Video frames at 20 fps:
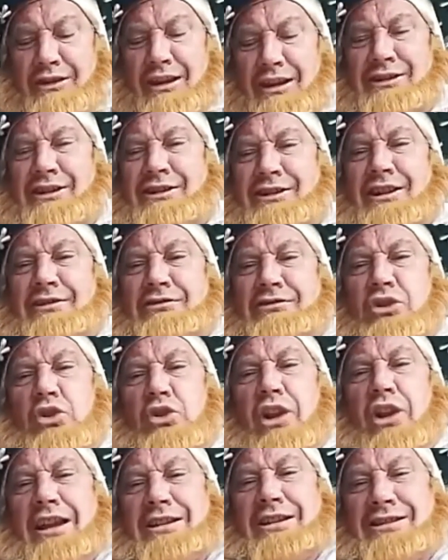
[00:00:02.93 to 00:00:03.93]
this is a
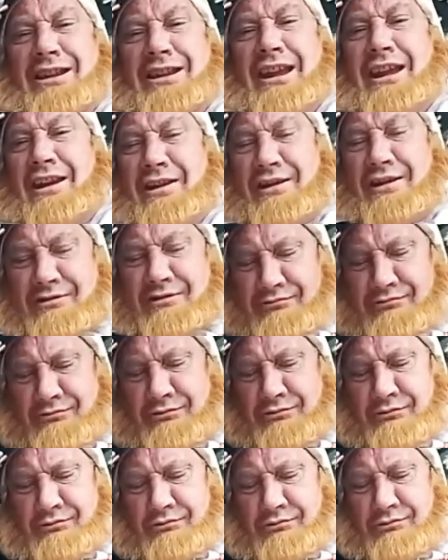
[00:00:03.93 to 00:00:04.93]
good idea,
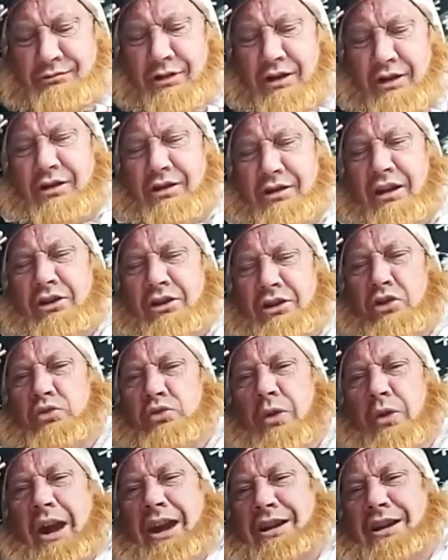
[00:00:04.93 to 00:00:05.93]
a
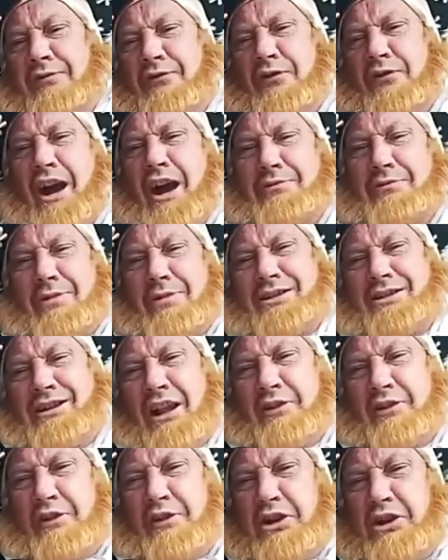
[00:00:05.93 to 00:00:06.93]
good way to find
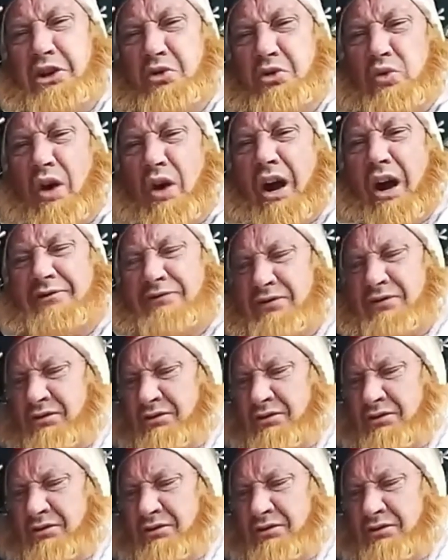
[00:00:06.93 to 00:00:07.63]
myself a new wife?